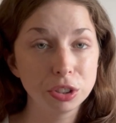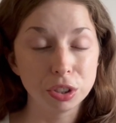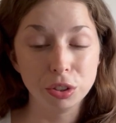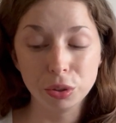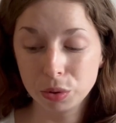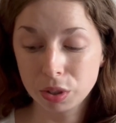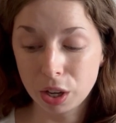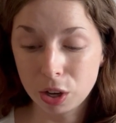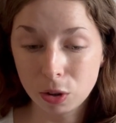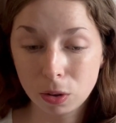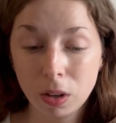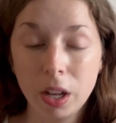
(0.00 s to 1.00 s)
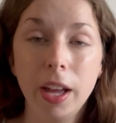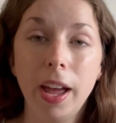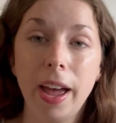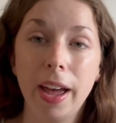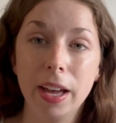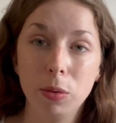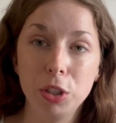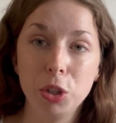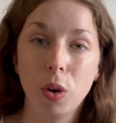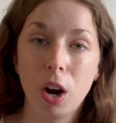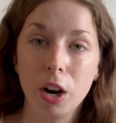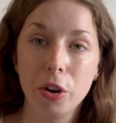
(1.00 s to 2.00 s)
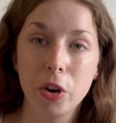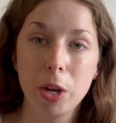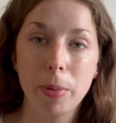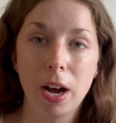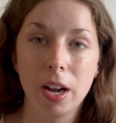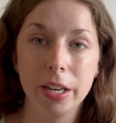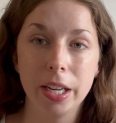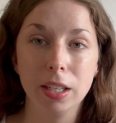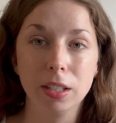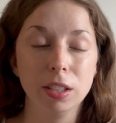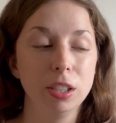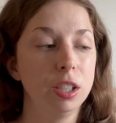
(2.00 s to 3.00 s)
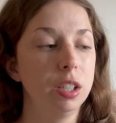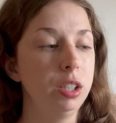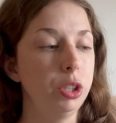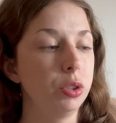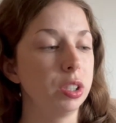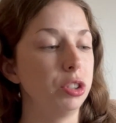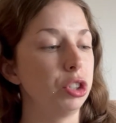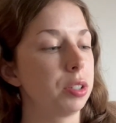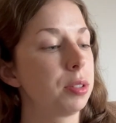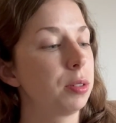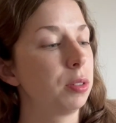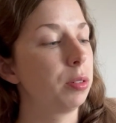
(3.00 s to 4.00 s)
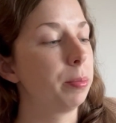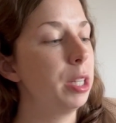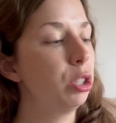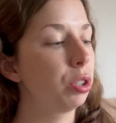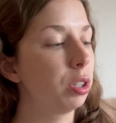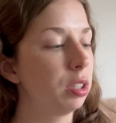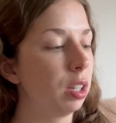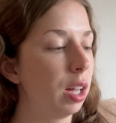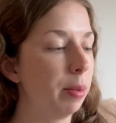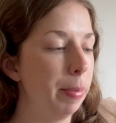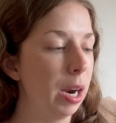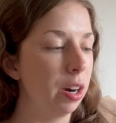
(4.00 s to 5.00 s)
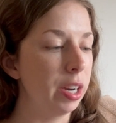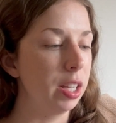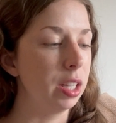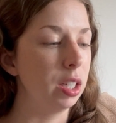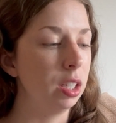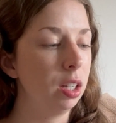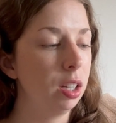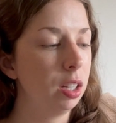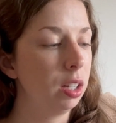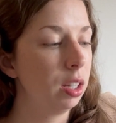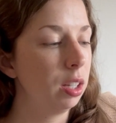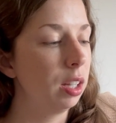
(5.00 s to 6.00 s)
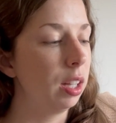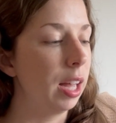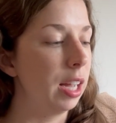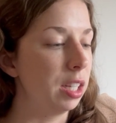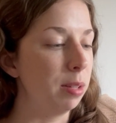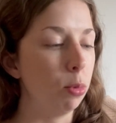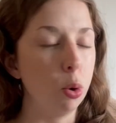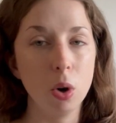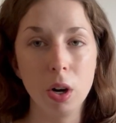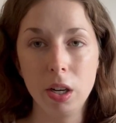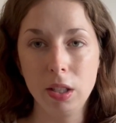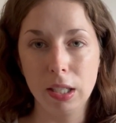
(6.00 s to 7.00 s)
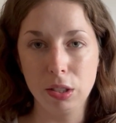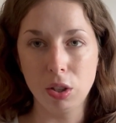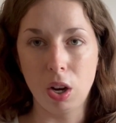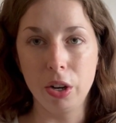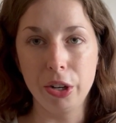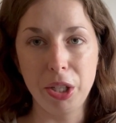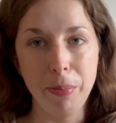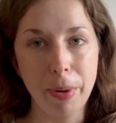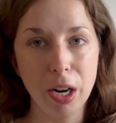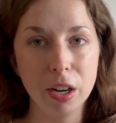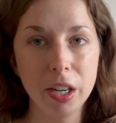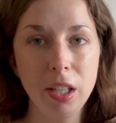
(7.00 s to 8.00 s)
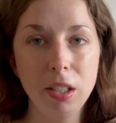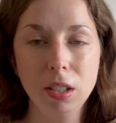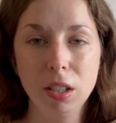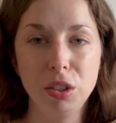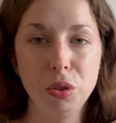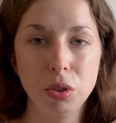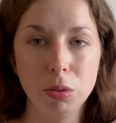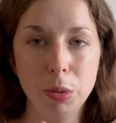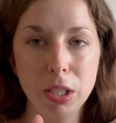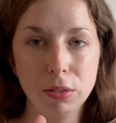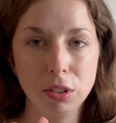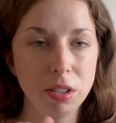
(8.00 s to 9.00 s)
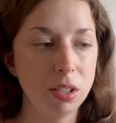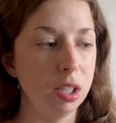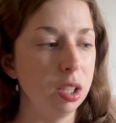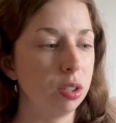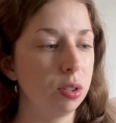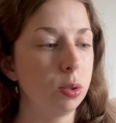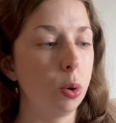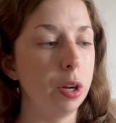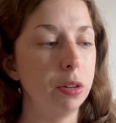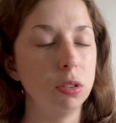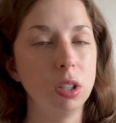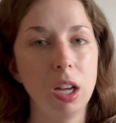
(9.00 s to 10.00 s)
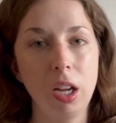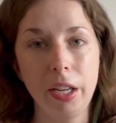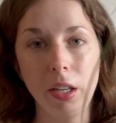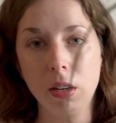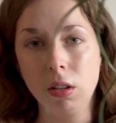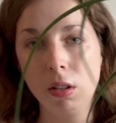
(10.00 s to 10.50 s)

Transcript: to do so. And when you are repotting, you can just make sure to not bury it any more than it's already buried, and you should be able to see the soil line